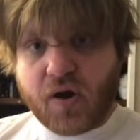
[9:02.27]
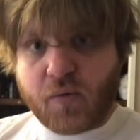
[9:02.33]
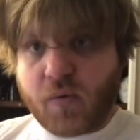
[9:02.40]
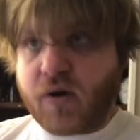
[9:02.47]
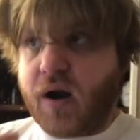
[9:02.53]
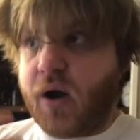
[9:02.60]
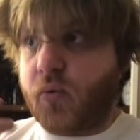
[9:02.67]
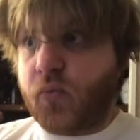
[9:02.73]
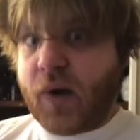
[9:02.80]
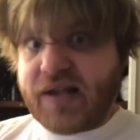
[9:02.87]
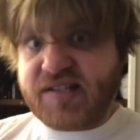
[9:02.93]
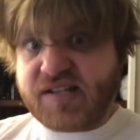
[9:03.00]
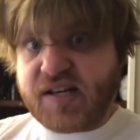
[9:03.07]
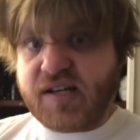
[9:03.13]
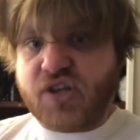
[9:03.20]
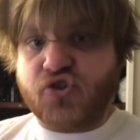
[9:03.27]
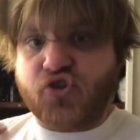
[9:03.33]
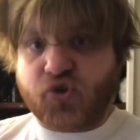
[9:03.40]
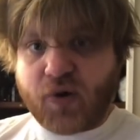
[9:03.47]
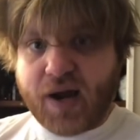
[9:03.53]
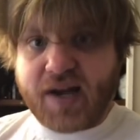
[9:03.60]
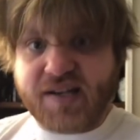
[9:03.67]
were arrested and
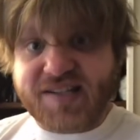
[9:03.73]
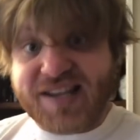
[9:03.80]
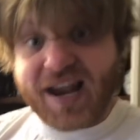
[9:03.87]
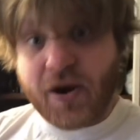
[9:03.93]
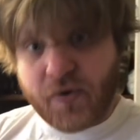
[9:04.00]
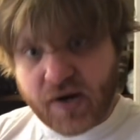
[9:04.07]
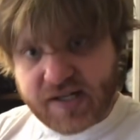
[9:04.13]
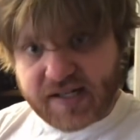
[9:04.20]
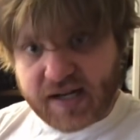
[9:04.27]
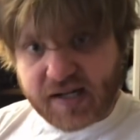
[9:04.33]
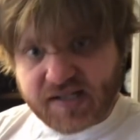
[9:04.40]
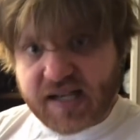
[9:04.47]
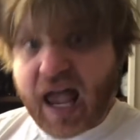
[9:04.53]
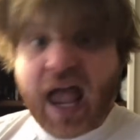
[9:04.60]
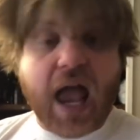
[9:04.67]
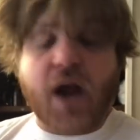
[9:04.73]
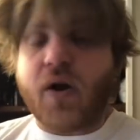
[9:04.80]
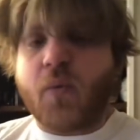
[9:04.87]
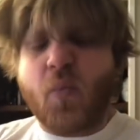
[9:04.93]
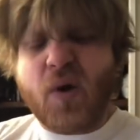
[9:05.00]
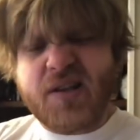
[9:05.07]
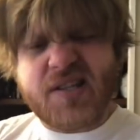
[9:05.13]
tried as heretics. And
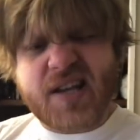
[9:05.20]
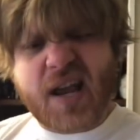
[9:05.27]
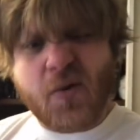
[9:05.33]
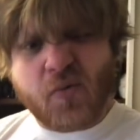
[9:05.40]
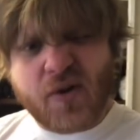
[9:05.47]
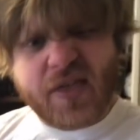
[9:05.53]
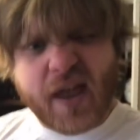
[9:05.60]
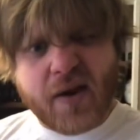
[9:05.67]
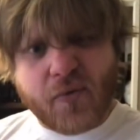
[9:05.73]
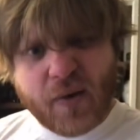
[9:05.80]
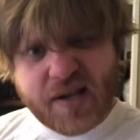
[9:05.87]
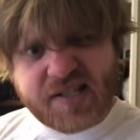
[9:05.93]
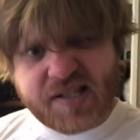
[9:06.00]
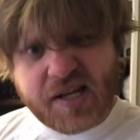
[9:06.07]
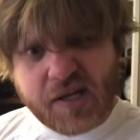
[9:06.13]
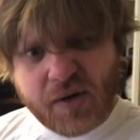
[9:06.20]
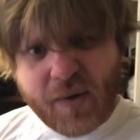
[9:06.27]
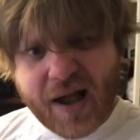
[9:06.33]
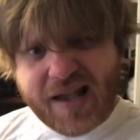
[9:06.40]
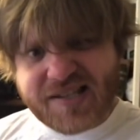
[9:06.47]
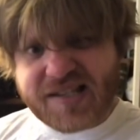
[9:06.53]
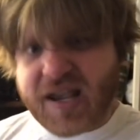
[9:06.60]
on what day were they arrested, you
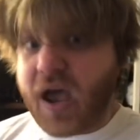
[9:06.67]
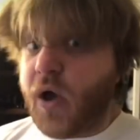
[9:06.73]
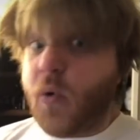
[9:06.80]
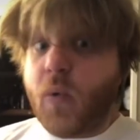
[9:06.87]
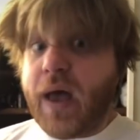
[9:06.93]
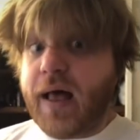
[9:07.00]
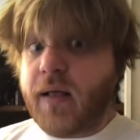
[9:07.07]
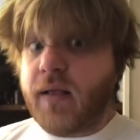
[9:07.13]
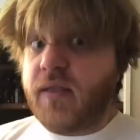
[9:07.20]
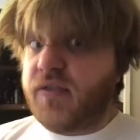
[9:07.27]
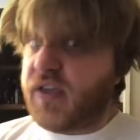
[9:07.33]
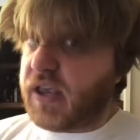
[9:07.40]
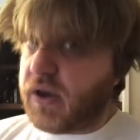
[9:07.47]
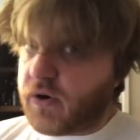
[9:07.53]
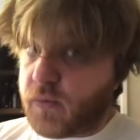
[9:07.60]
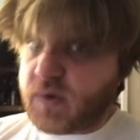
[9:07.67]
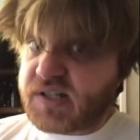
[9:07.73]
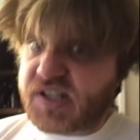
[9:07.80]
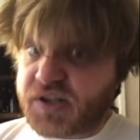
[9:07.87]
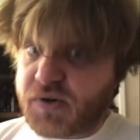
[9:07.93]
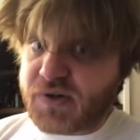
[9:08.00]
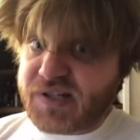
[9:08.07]
ask? Well, the year
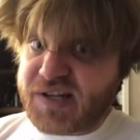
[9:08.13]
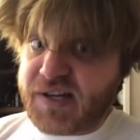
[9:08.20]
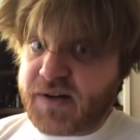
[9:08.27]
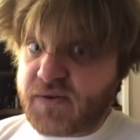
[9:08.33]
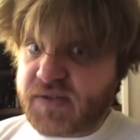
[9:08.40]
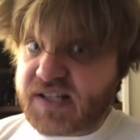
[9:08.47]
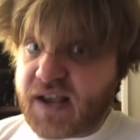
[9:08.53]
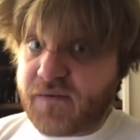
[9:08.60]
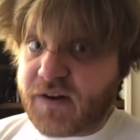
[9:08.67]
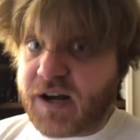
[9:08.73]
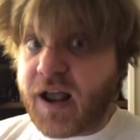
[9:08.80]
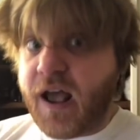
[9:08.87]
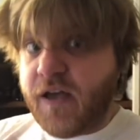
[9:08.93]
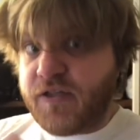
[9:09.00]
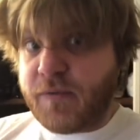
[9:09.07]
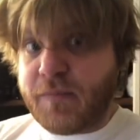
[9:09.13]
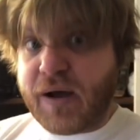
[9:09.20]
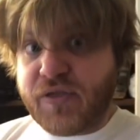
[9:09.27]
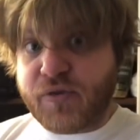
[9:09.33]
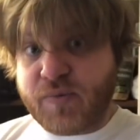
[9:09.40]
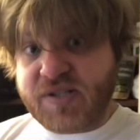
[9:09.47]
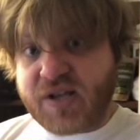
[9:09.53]
was 1307, the
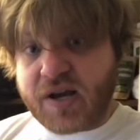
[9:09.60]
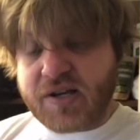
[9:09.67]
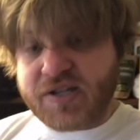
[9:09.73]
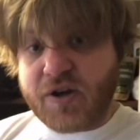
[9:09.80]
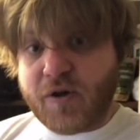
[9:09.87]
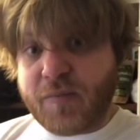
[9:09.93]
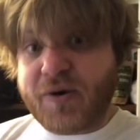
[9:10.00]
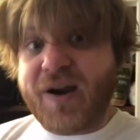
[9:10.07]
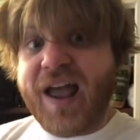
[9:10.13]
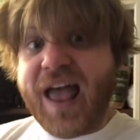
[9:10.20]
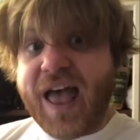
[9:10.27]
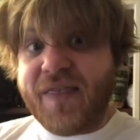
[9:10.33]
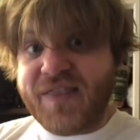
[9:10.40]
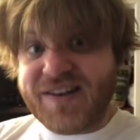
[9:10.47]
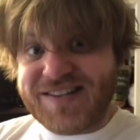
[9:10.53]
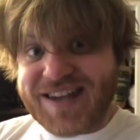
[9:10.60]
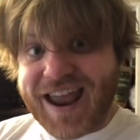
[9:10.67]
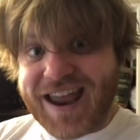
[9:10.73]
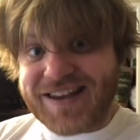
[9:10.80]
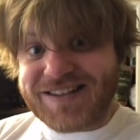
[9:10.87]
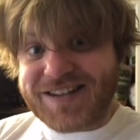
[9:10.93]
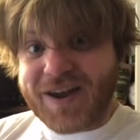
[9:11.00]
month was October, and the
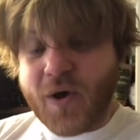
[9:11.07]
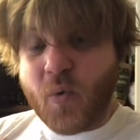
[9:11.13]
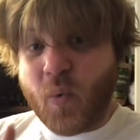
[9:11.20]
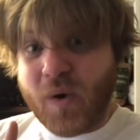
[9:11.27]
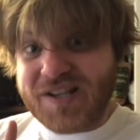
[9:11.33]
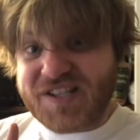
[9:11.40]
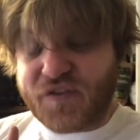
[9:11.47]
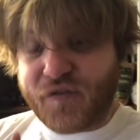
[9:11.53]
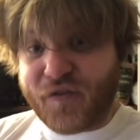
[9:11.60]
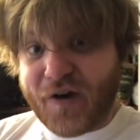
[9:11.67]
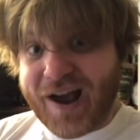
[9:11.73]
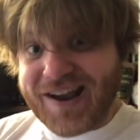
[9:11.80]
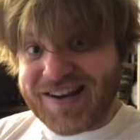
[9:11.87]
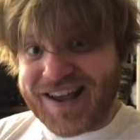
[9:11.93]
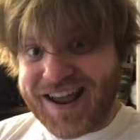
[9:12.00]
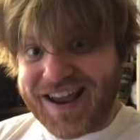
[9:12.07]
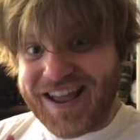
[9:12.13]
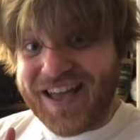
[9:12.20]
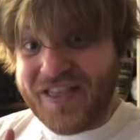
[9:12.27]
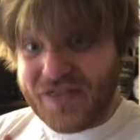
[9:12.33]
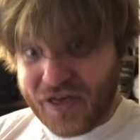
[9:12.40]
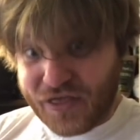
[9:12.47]
date was
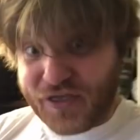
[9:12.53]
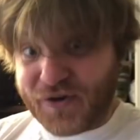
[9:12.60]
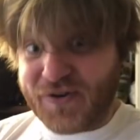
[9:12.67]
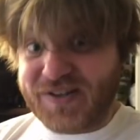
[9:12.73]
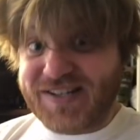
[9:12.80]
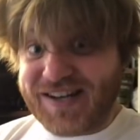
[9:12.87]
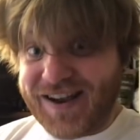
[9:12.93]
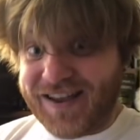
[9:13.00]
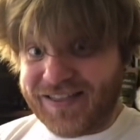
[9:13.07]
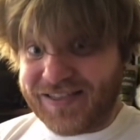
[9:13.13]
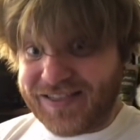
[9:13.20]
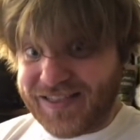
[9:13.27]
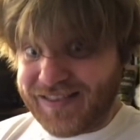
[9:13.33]
Friday the 13th.